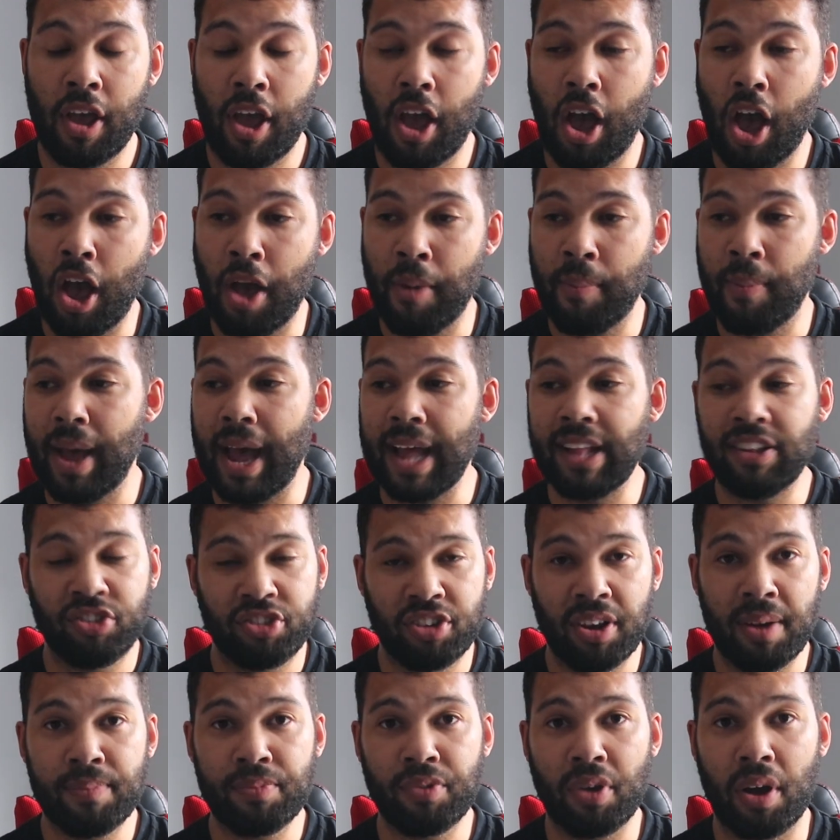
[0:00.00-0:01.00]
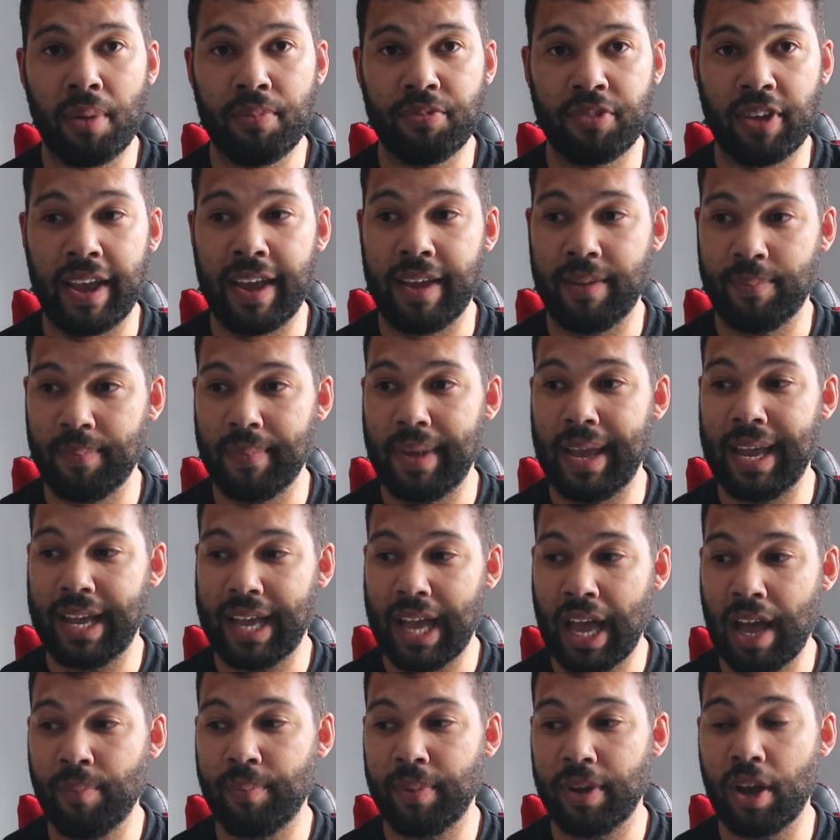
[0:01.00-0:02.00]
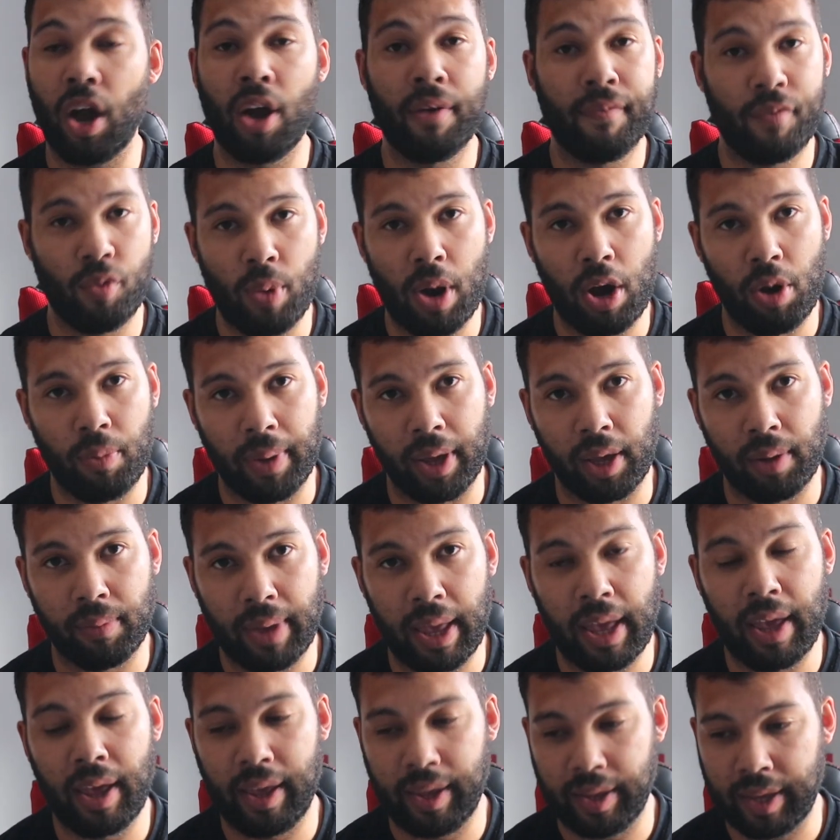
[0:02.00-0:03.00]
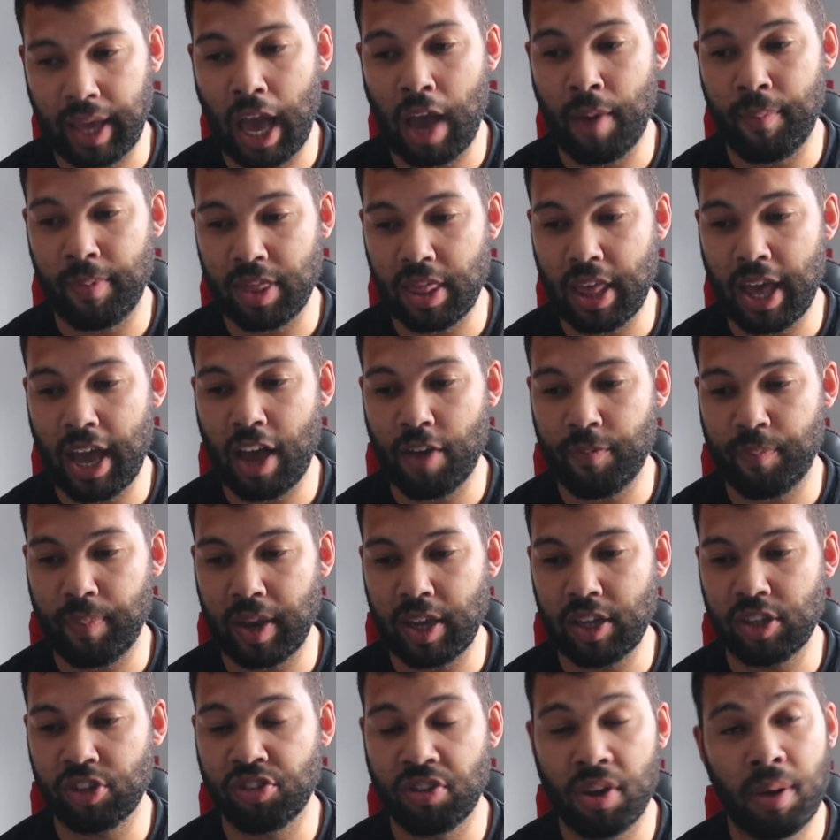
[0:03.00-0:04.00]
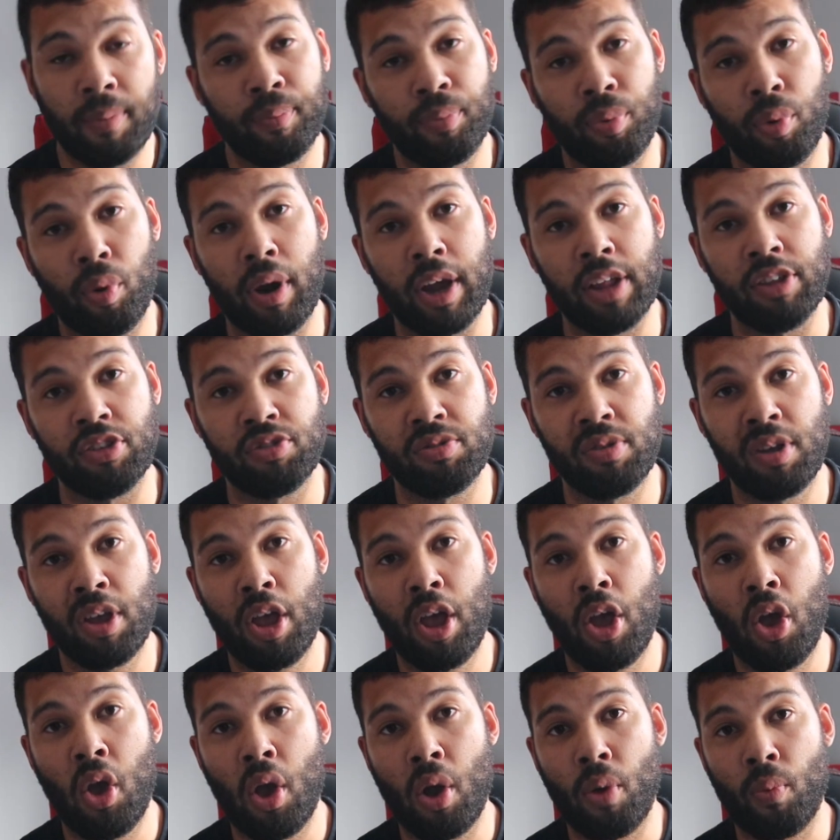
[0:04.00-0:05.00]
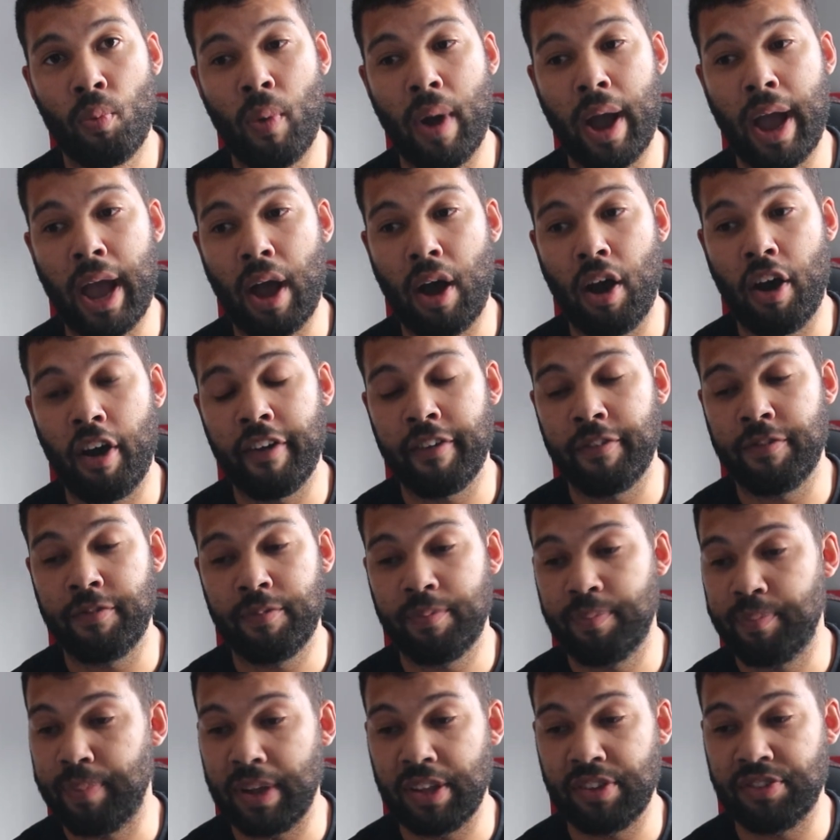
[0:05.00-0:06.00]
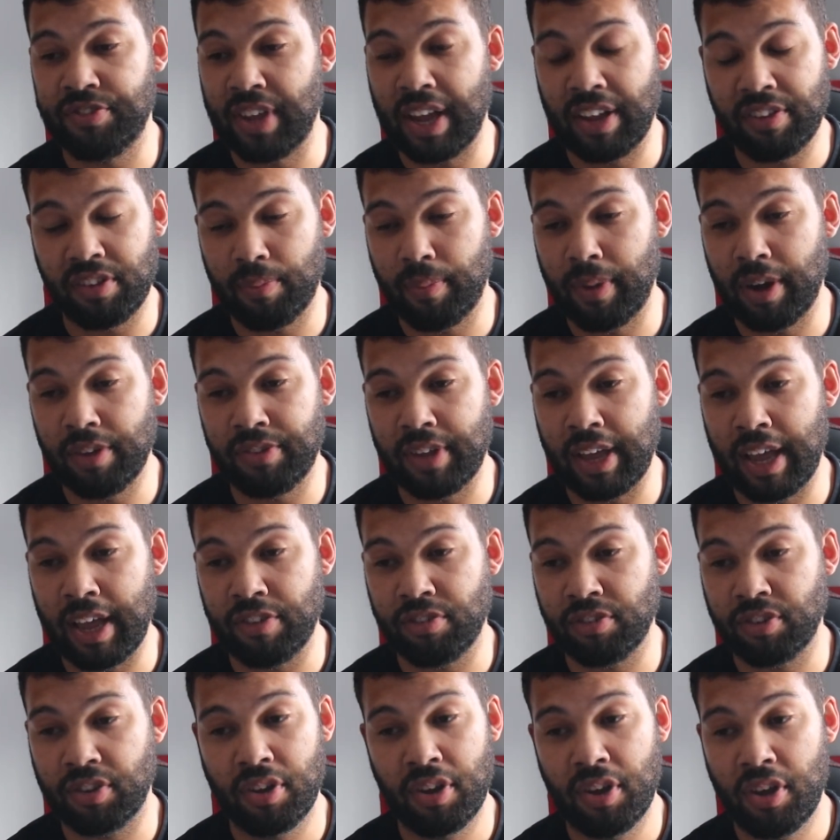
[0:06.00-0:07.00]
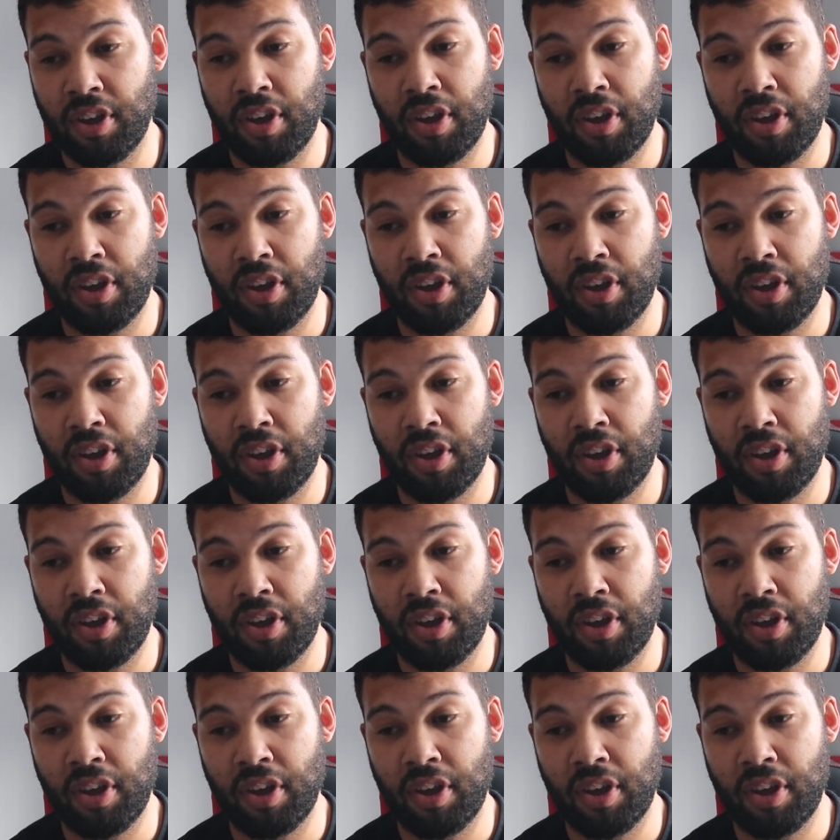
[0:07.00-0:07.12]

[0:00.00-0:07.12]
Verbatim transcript: um, and sometimes it, it can be overwhelming it, it, can be there have been some points where I've been sat at my desk,